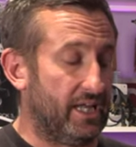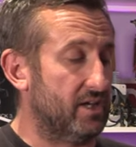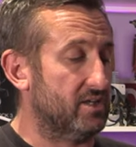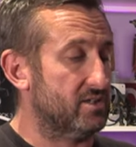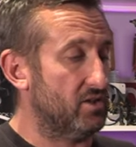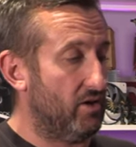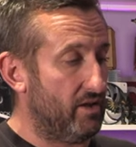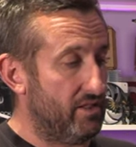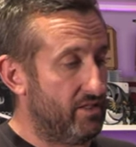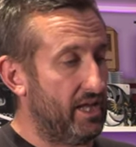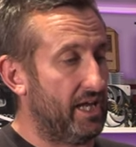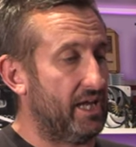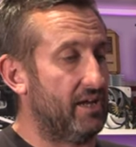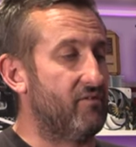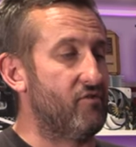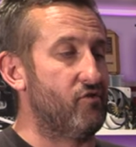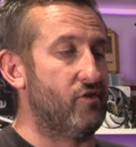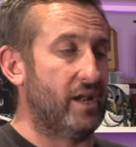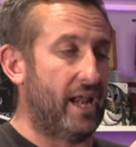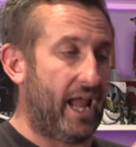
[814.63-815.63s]
Because I
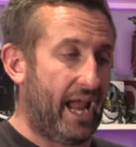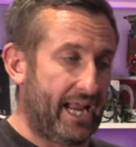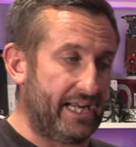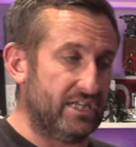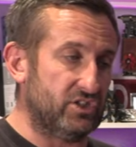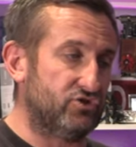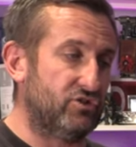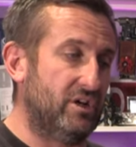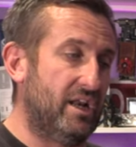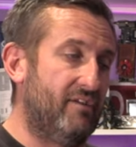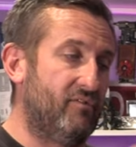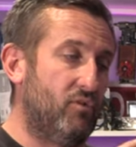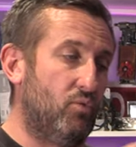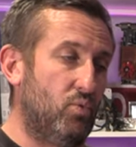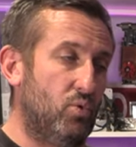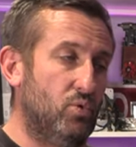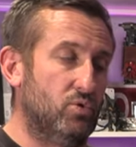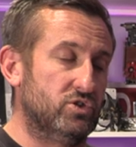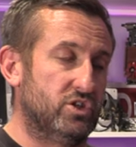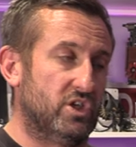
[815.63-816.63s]
think for an entry-level
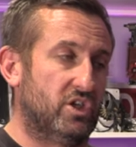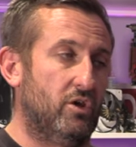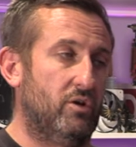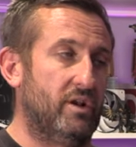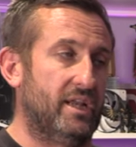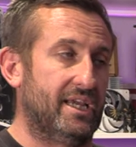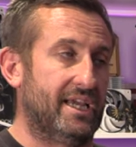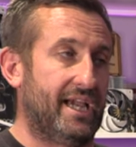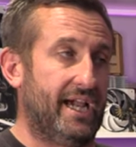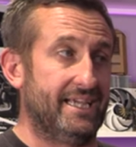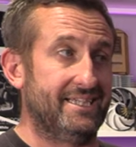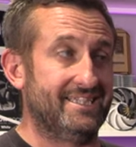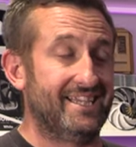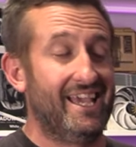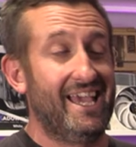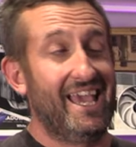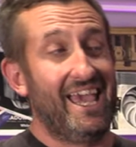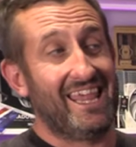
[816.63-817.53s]
water cooling case,